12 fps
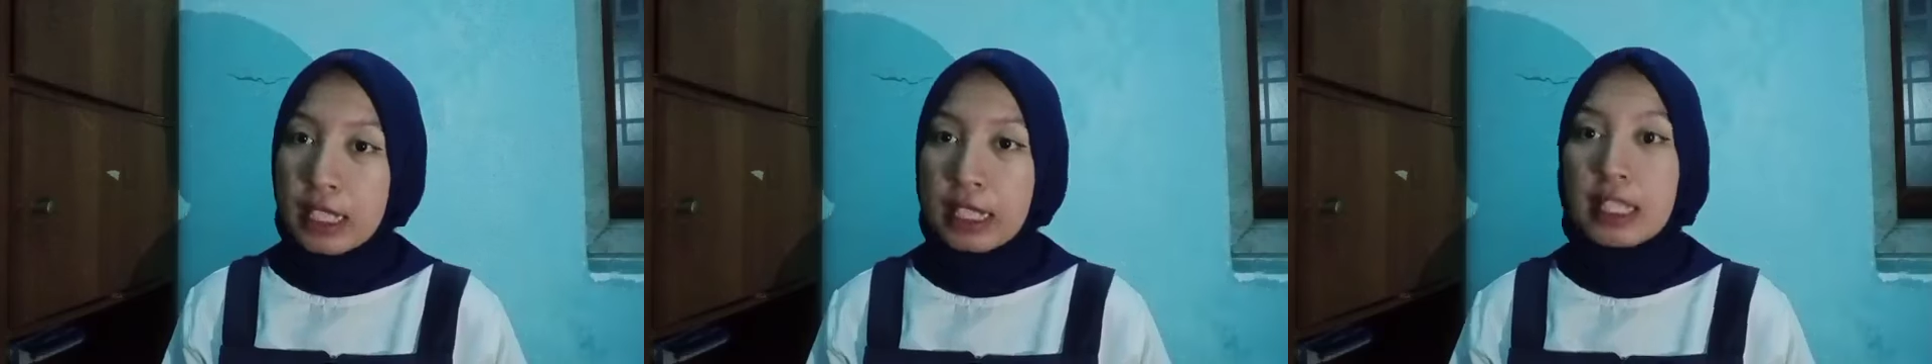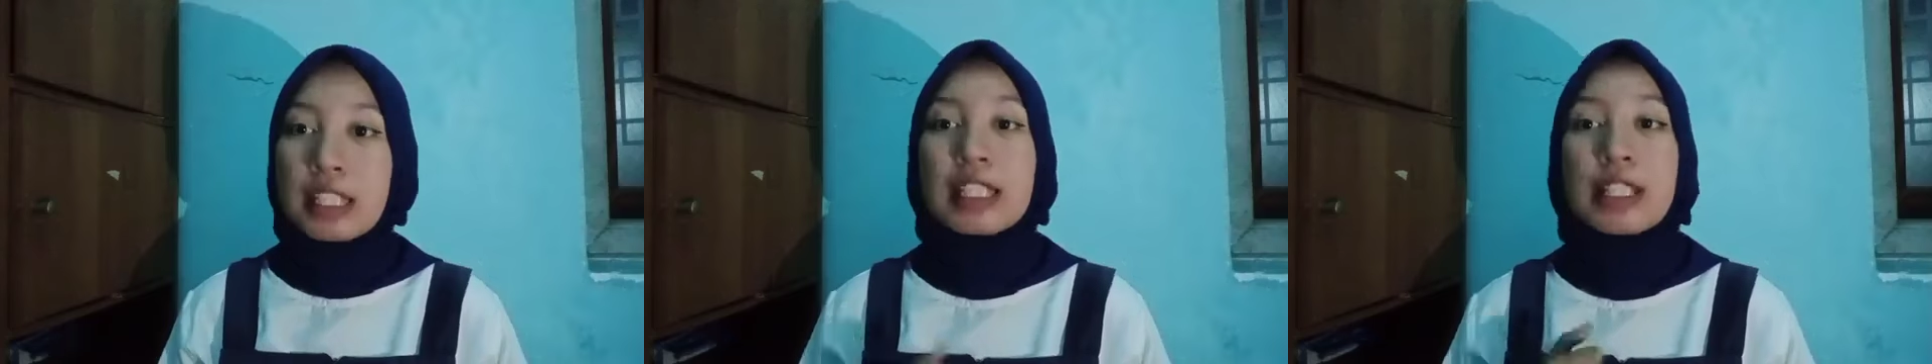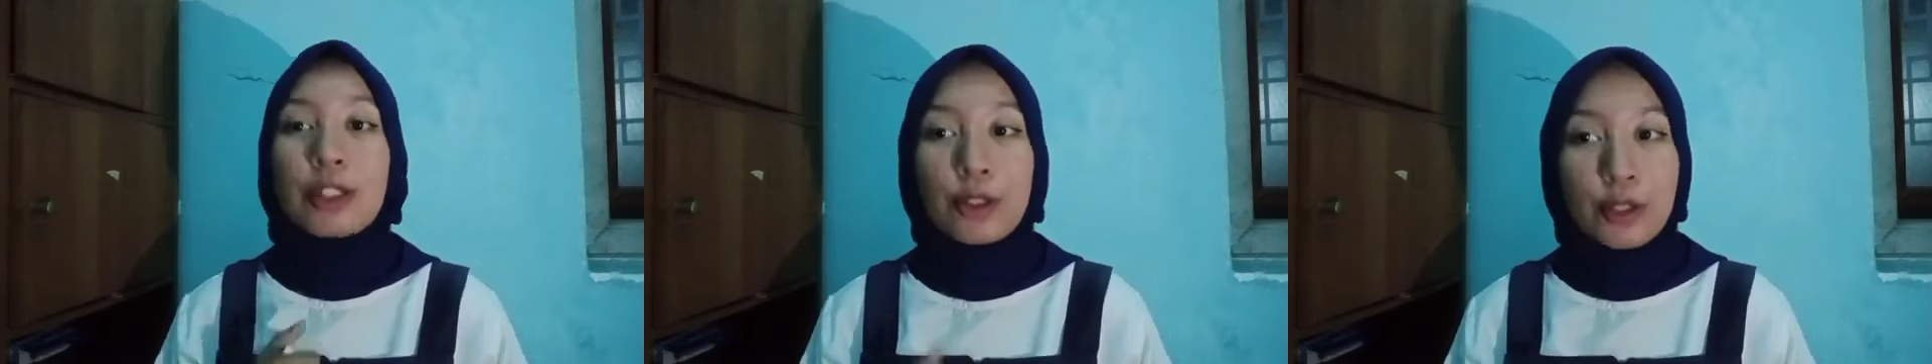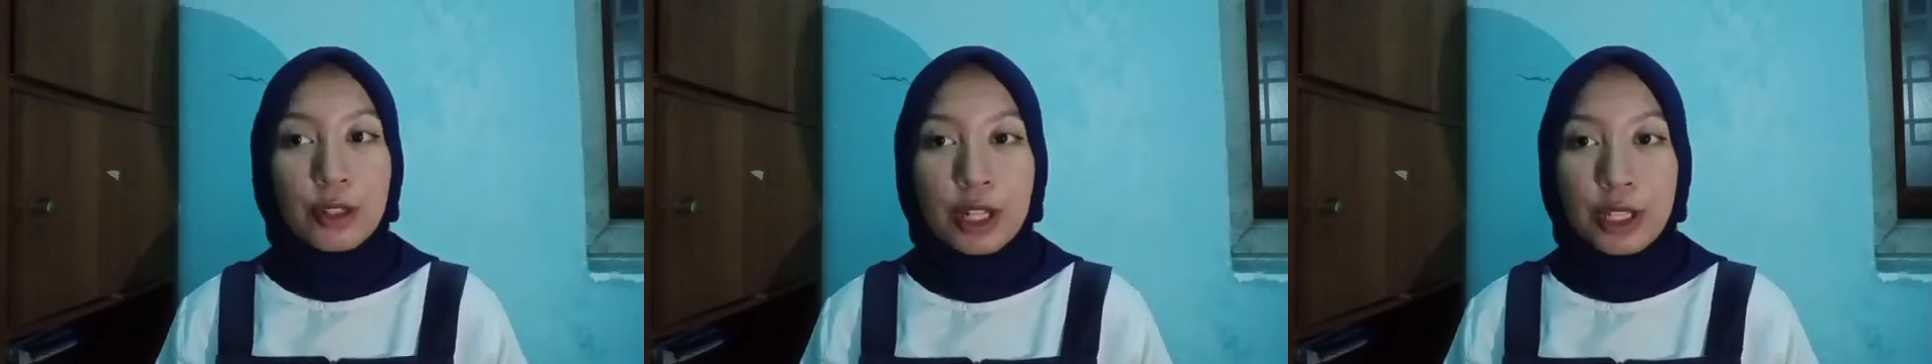See you in the
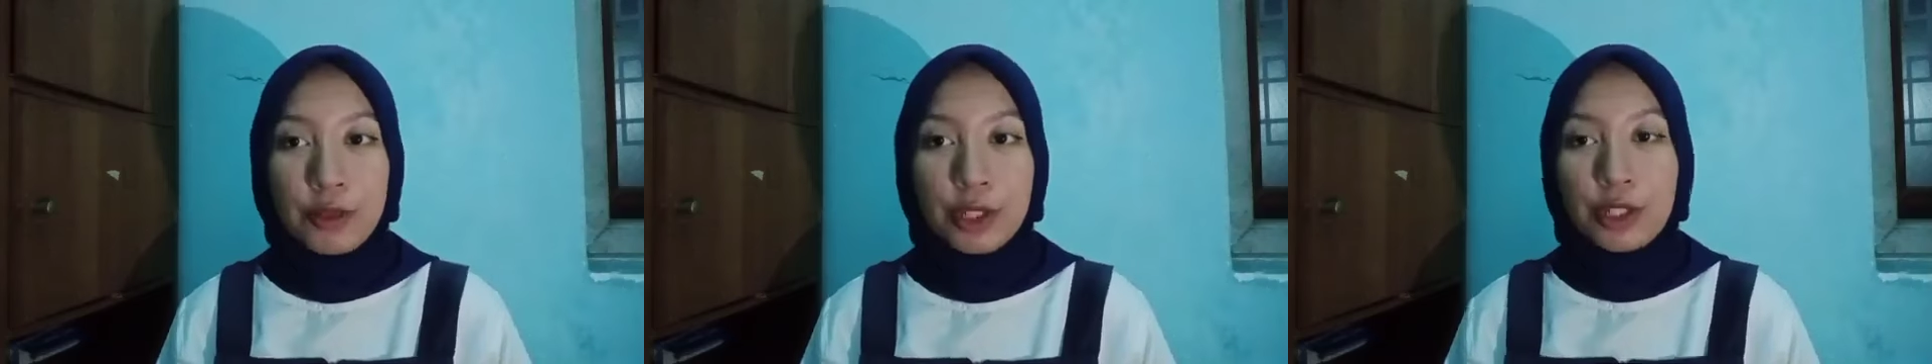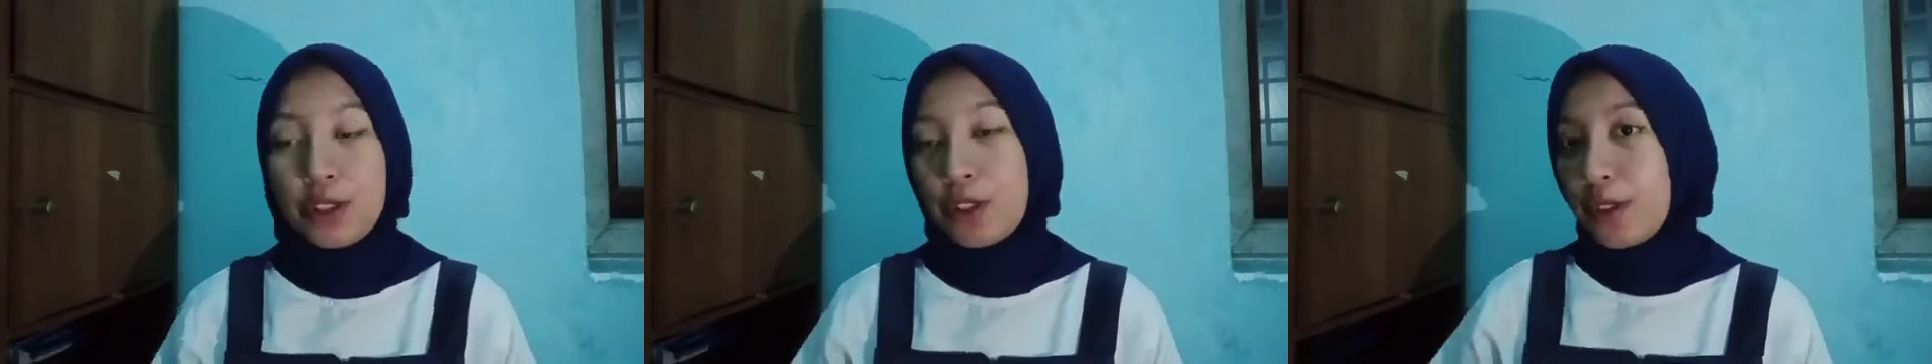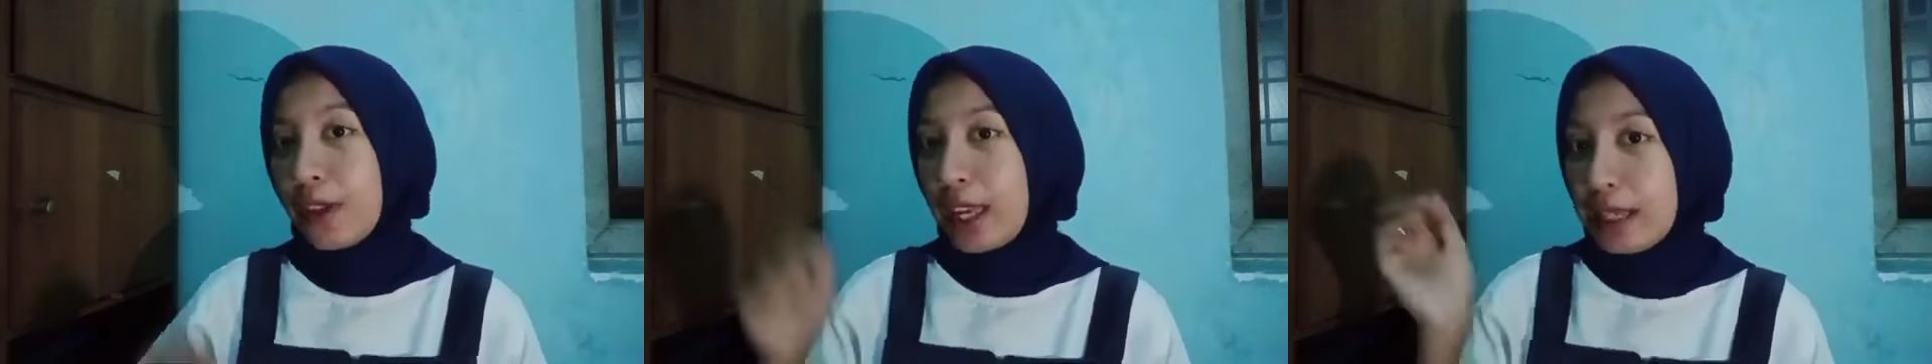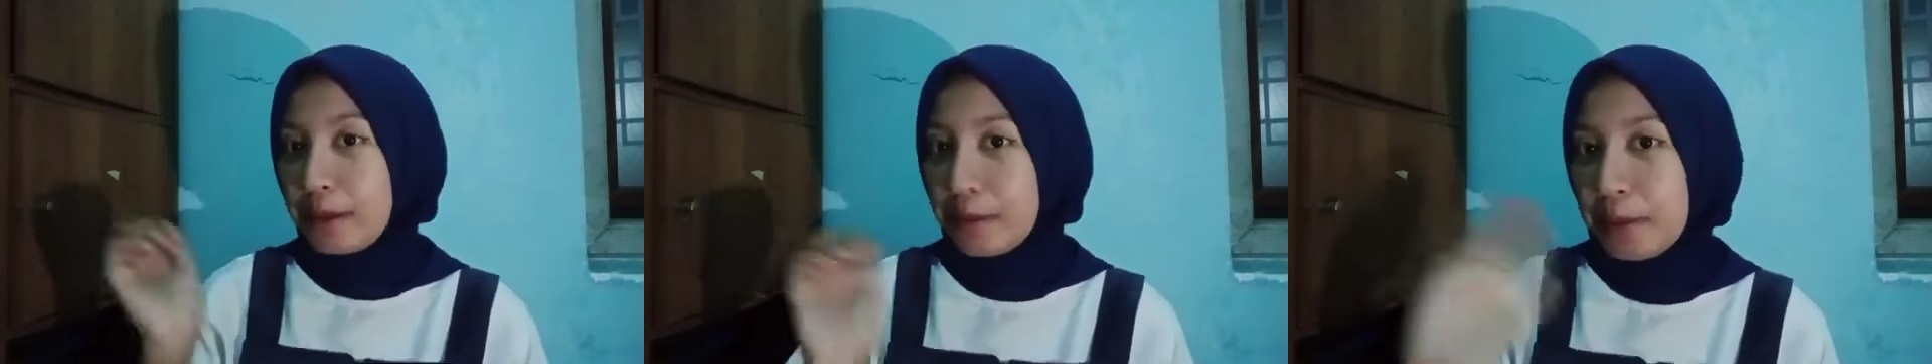next video and
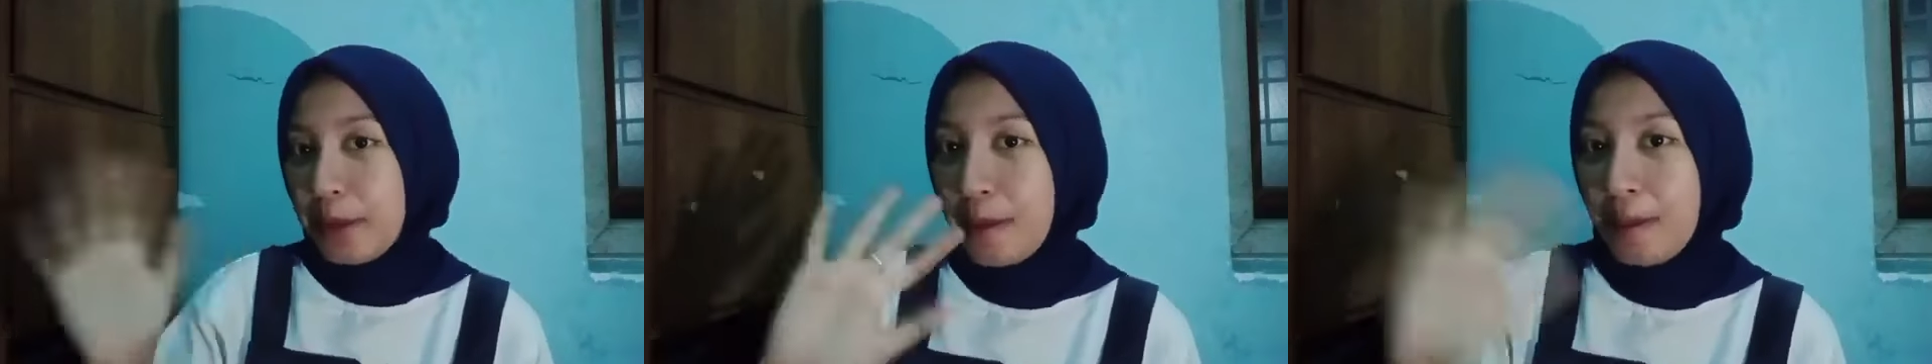bye-bye.